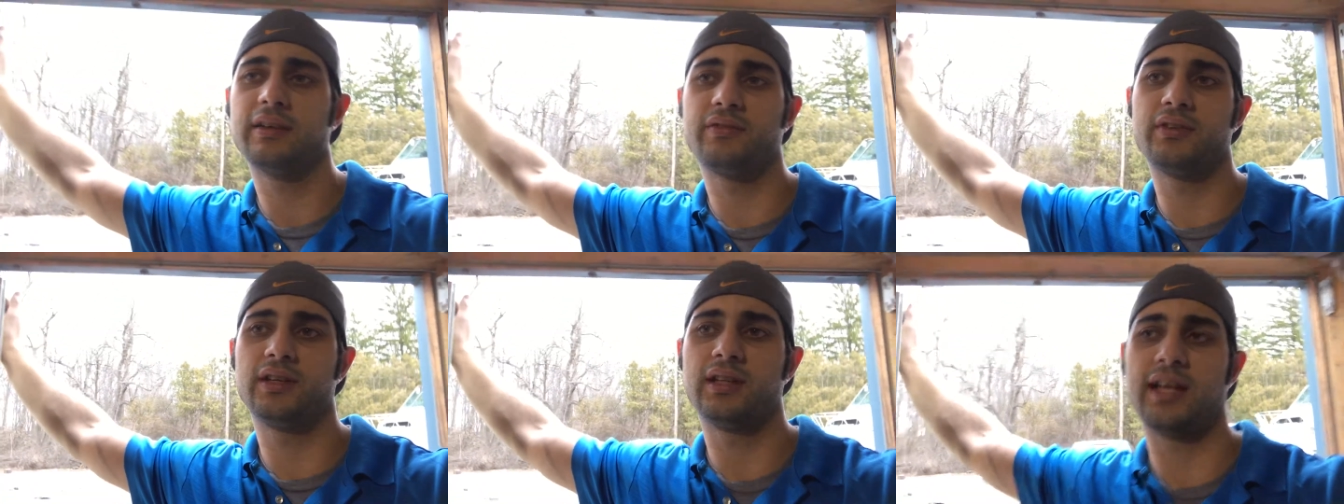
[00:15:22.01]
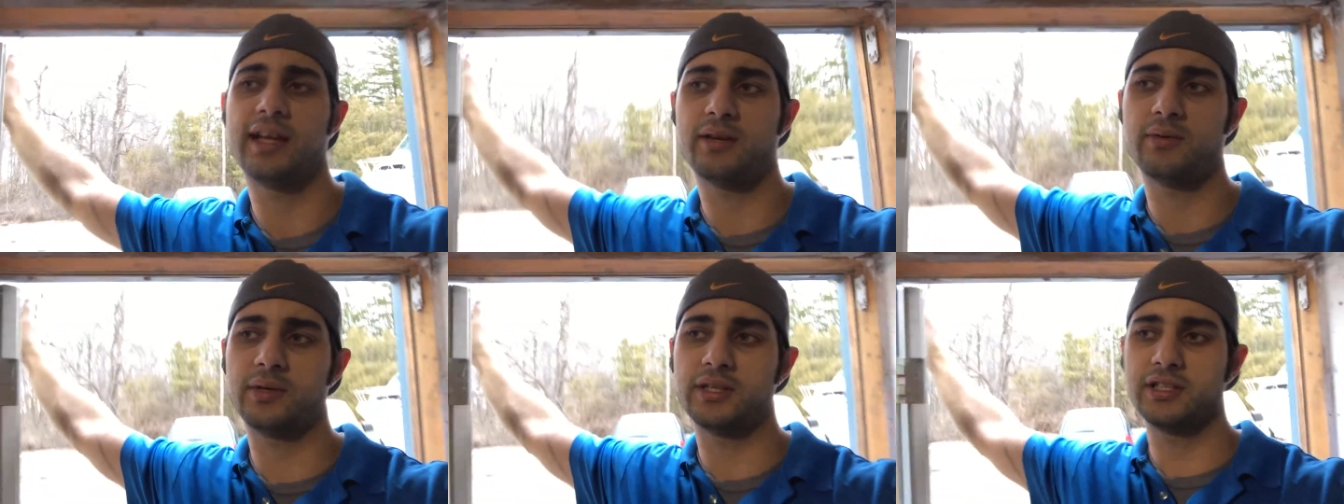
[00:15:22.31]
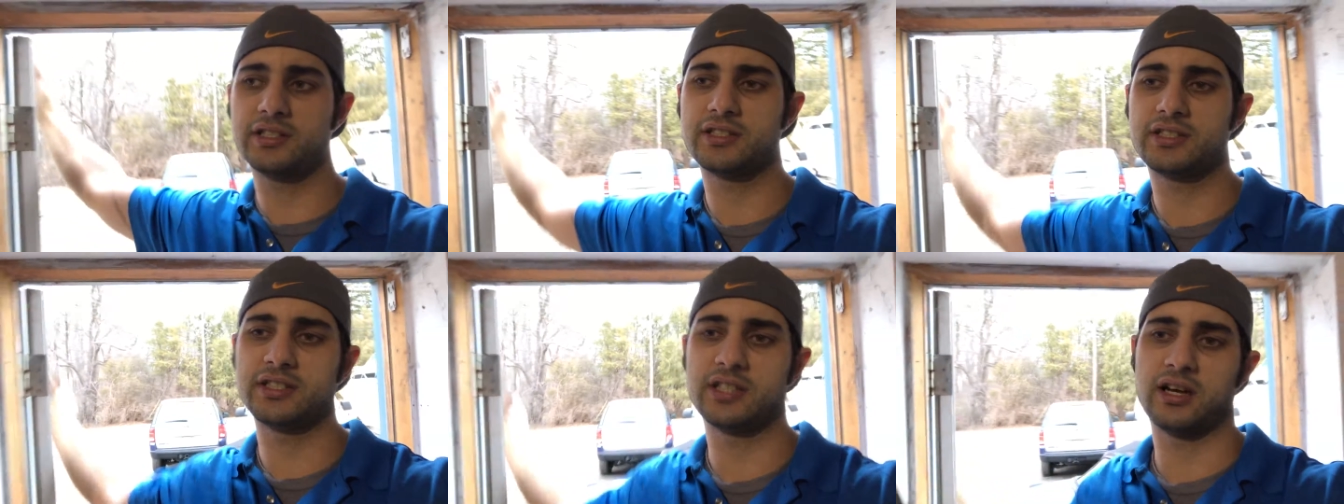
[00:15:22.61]
if you like what
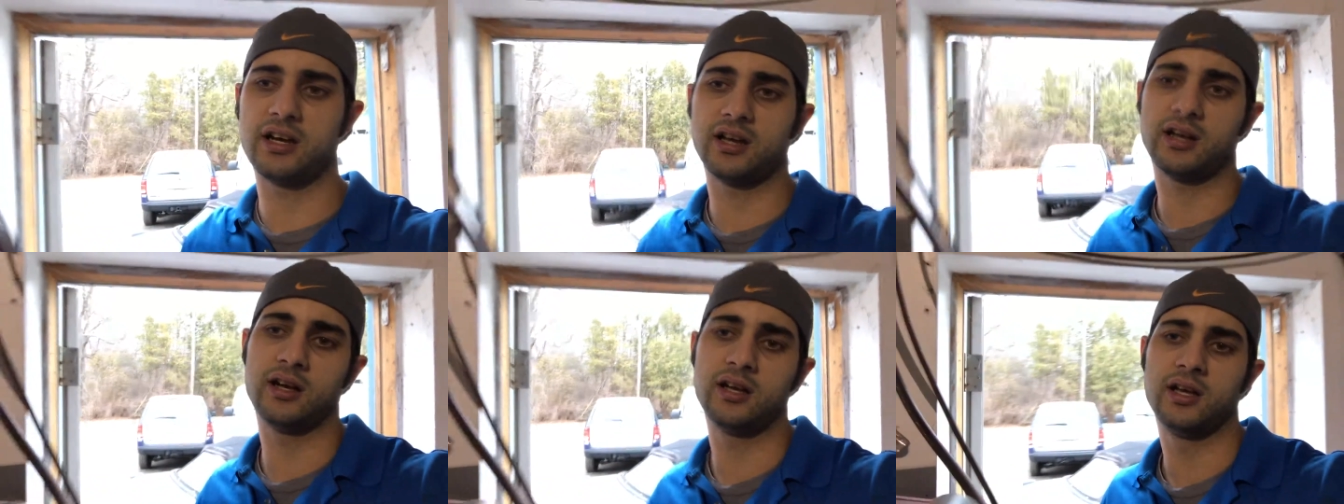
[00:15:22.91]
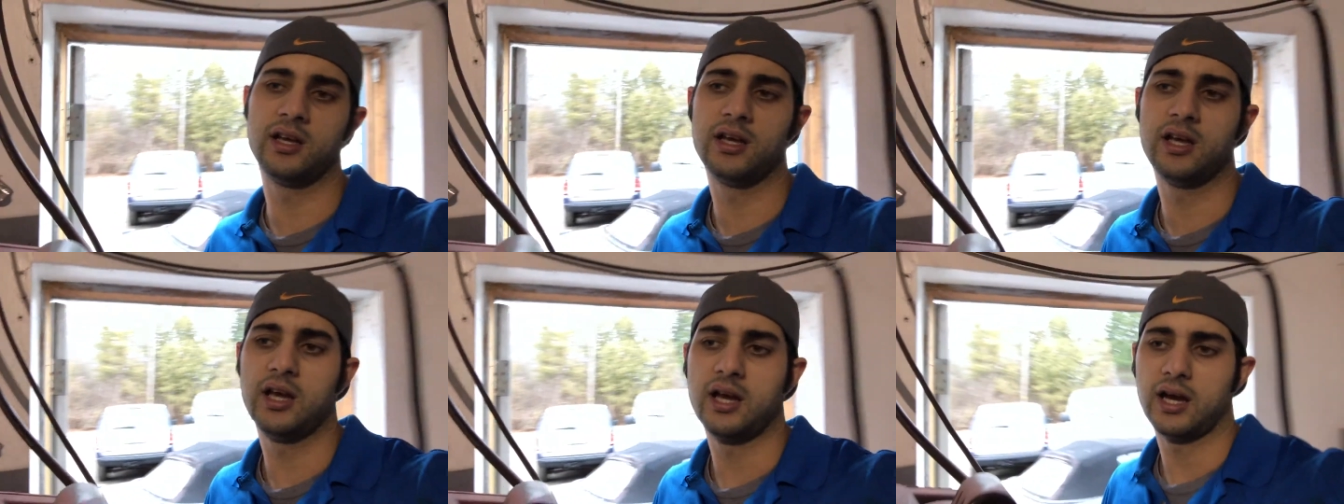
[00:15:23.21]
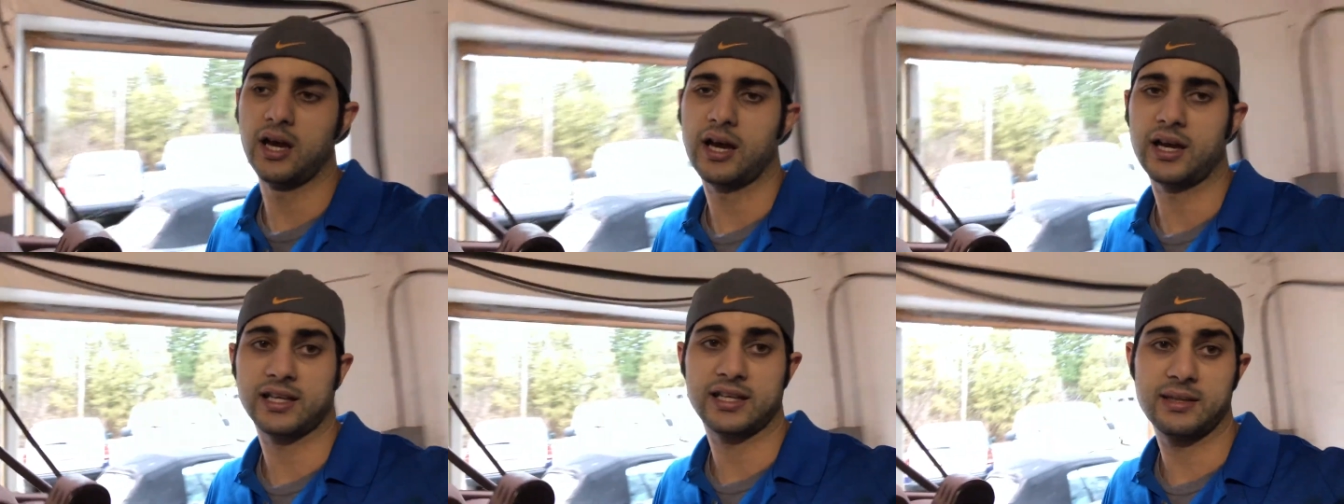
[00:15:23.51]
you saw,
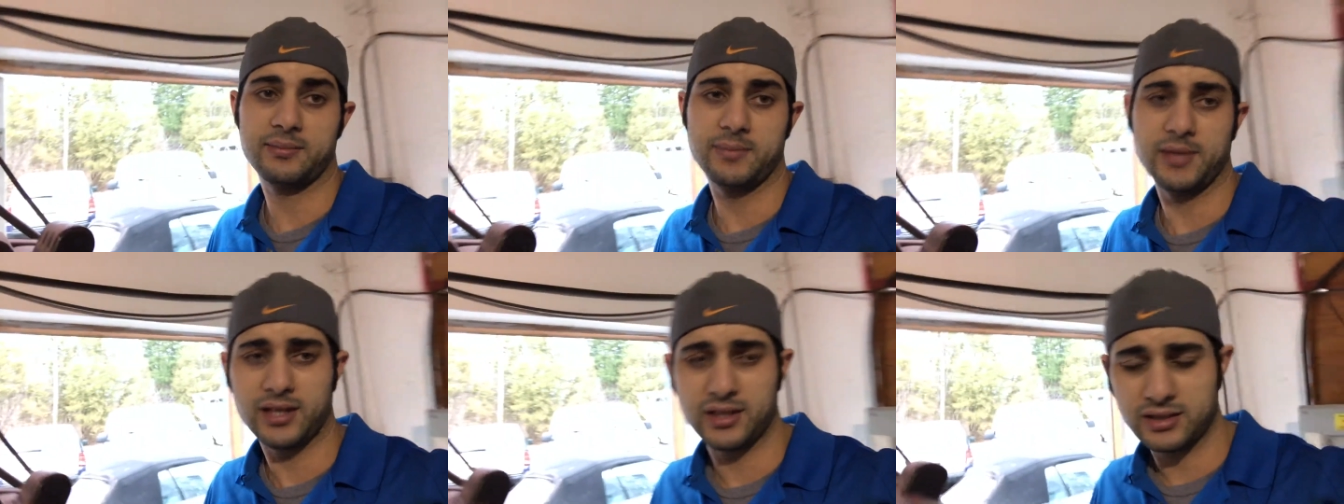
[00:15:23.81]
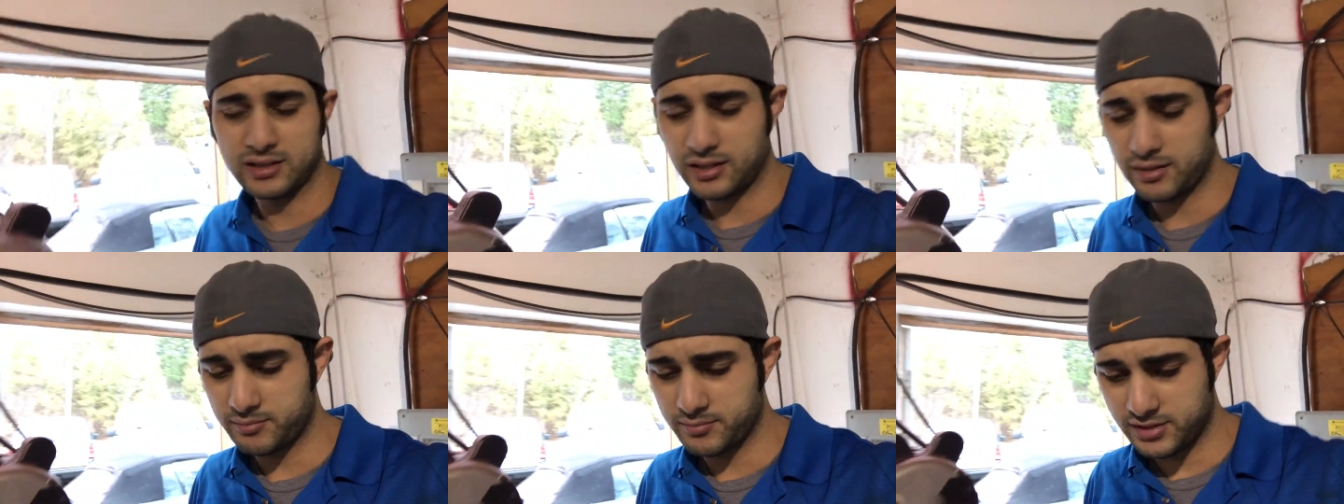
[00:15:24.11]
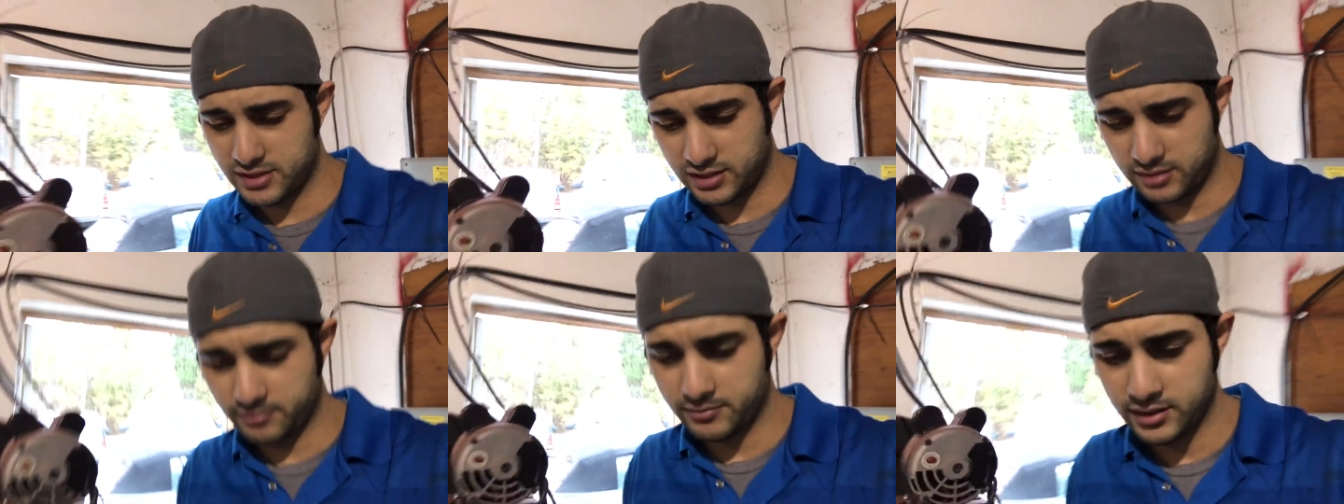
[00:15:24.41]
give me a
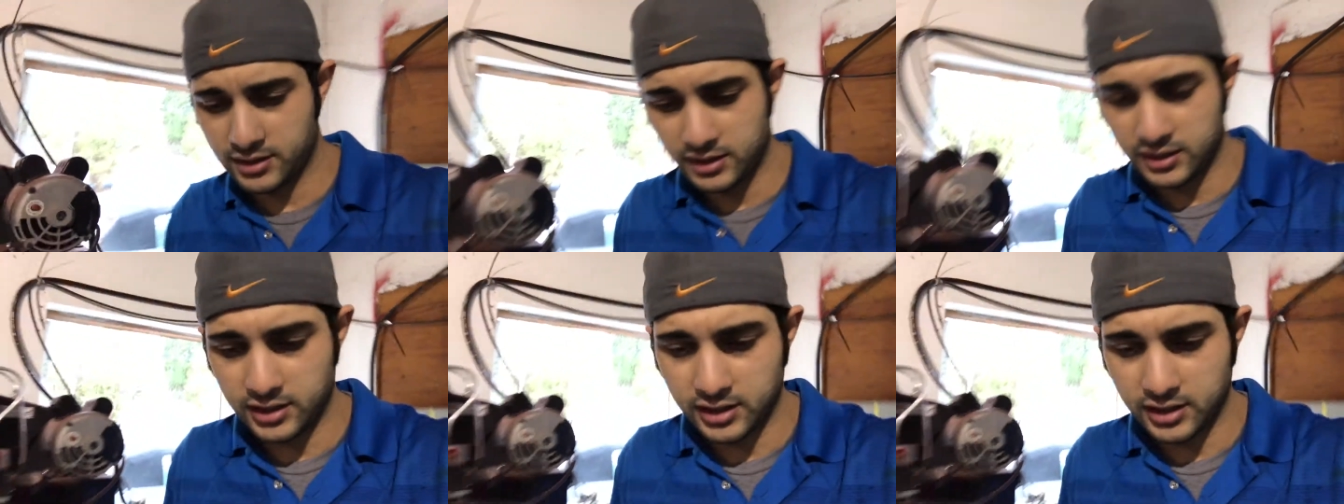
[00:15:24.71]
thumbs up,